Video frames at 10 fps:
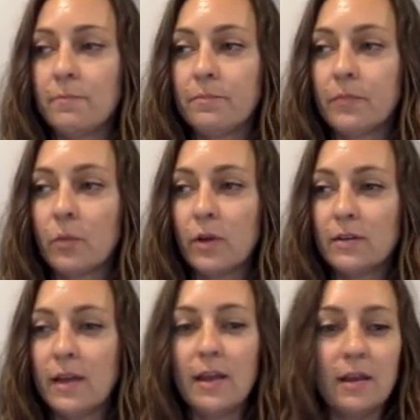
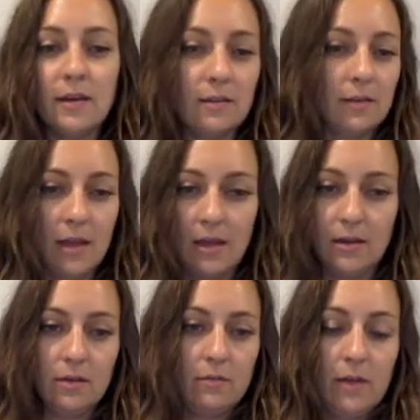retain
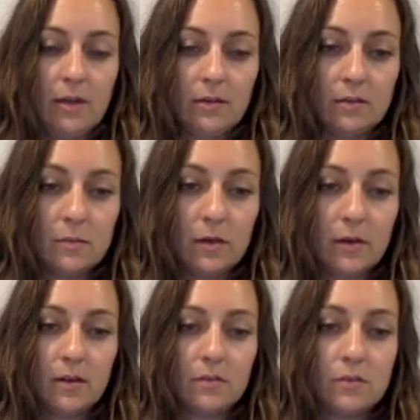any of that
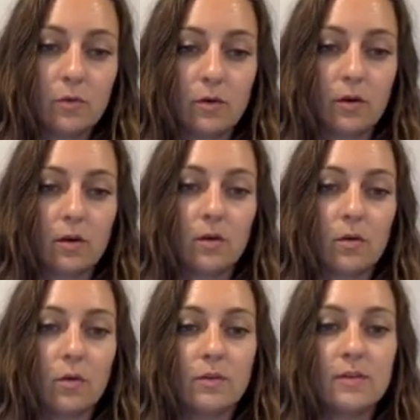experience or
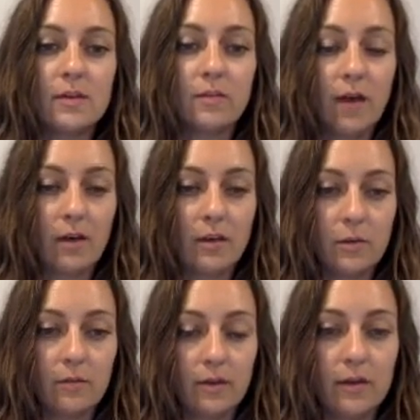see the value
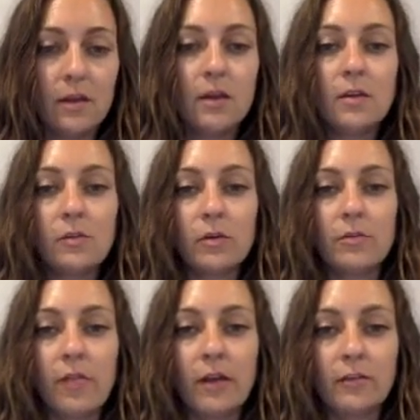of it. So
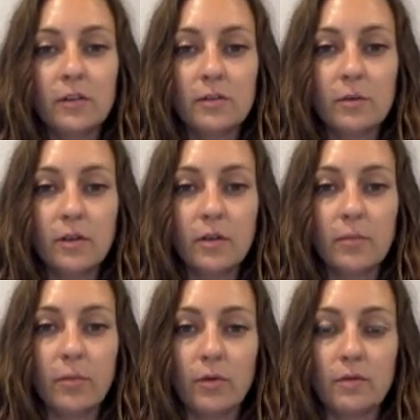reflection is really
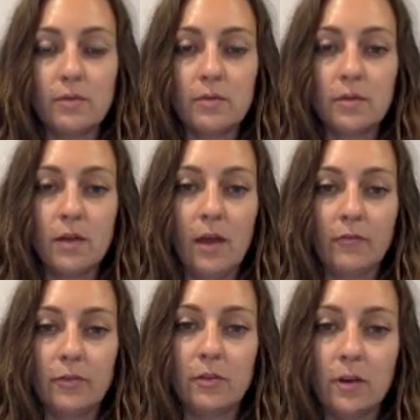important
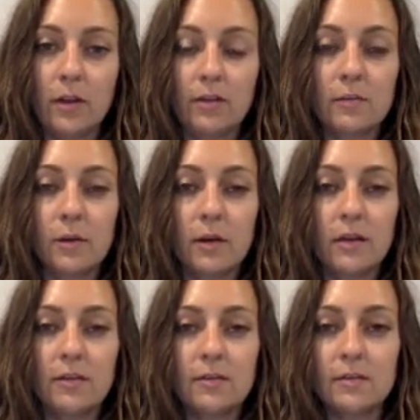after learning
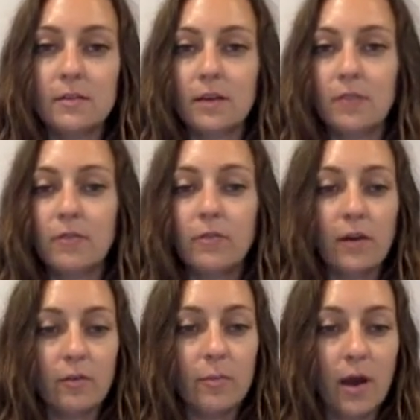experiences. And if you've
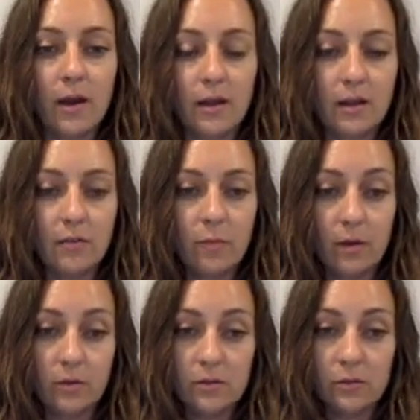ever bought any of my
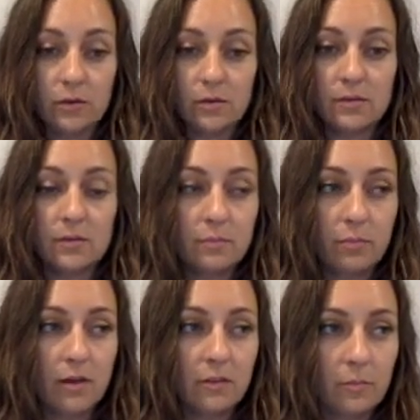resources,
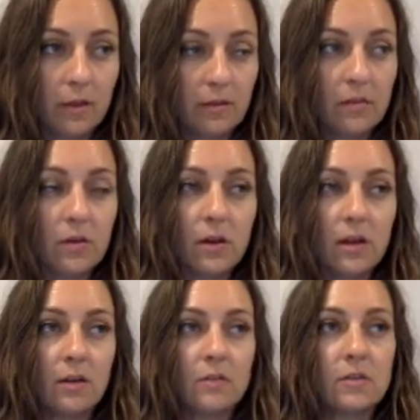project-based
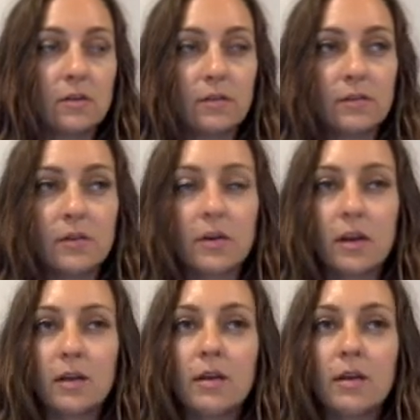learning or service learning,